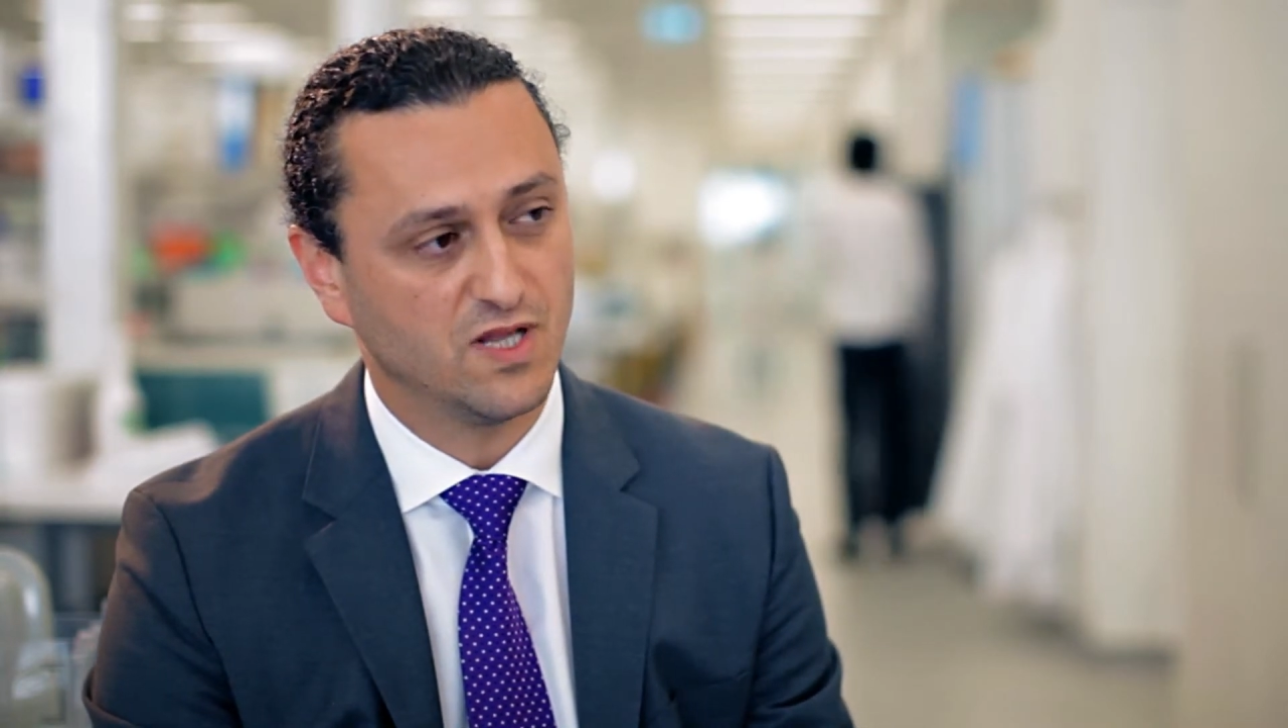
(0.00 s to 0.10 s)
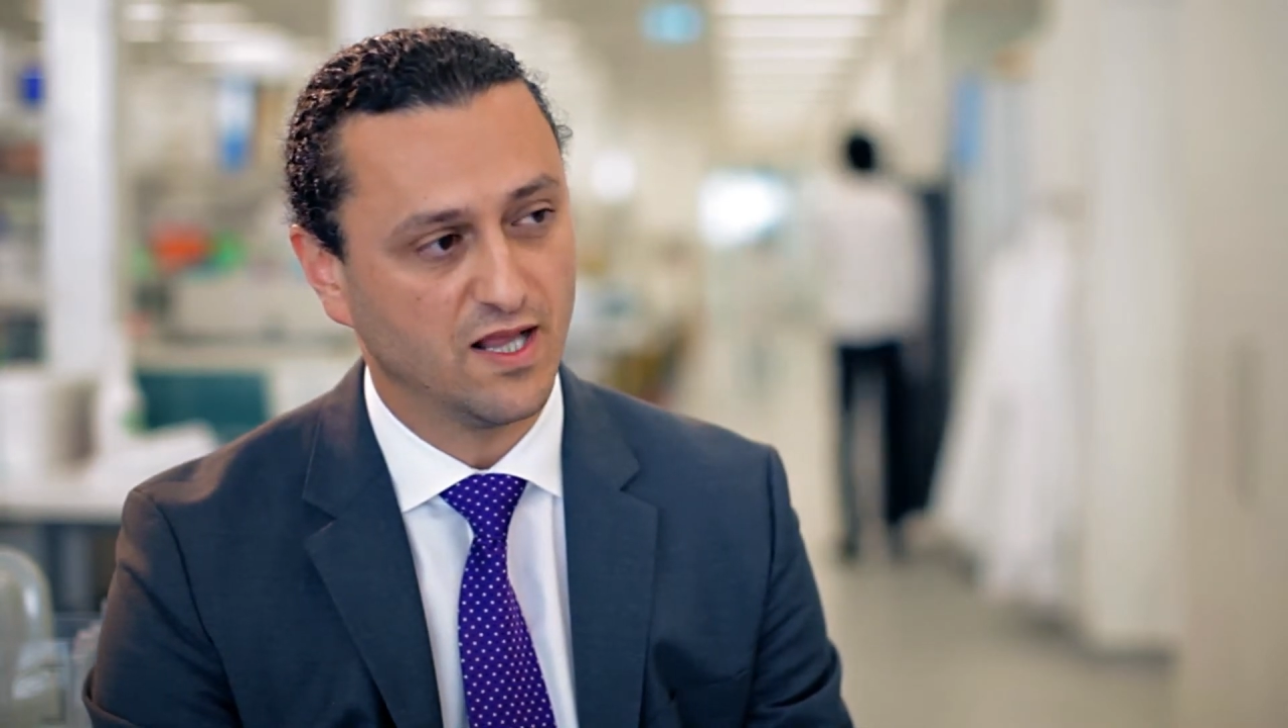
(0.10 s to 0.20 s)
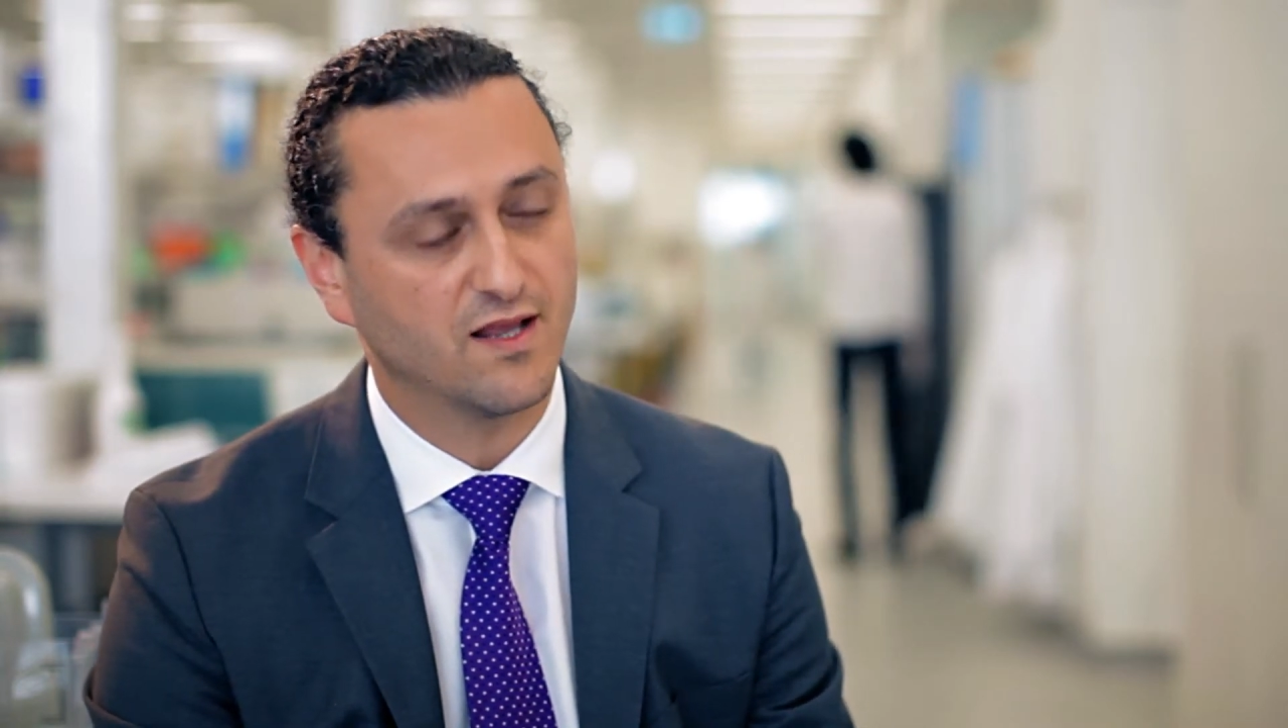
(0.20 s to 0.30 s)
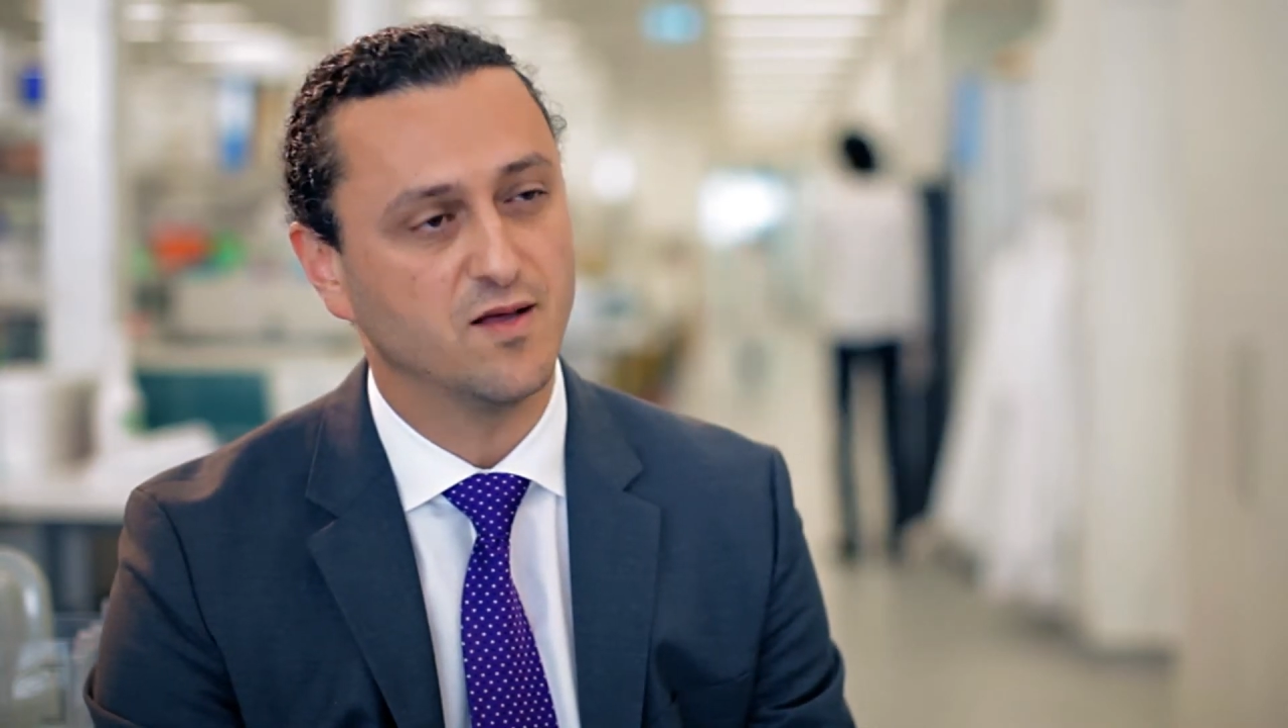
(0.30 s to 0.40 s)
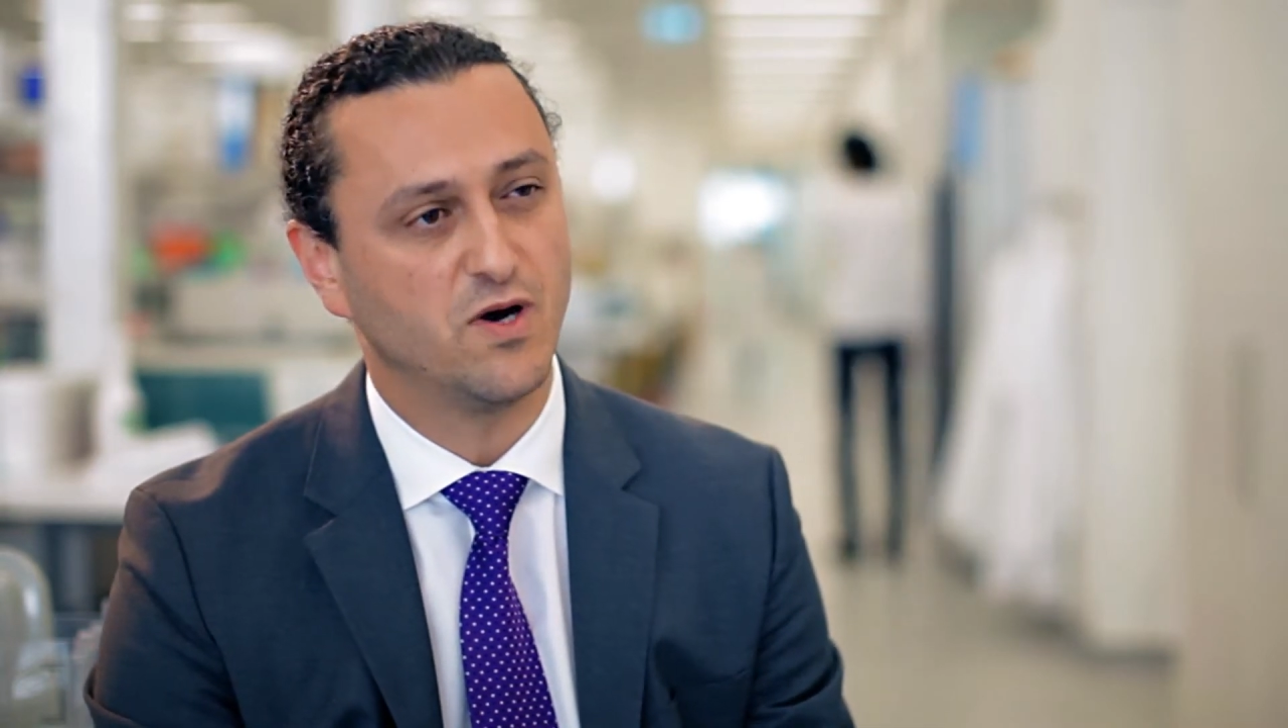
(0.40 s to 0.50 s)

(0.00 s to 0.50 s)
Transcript: molecular